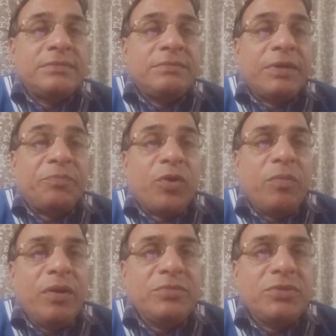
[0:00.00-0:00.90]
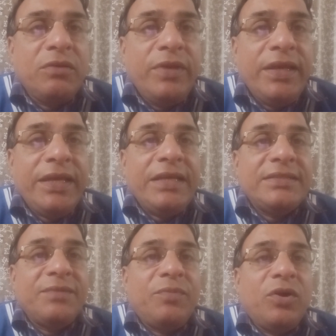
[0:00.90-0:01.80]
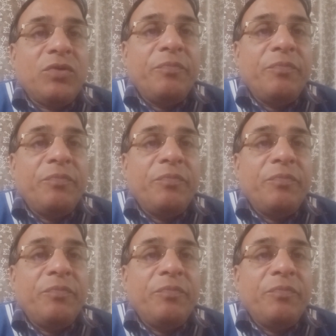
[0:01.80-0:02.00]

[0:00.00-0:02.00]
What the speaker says: but problem solving is about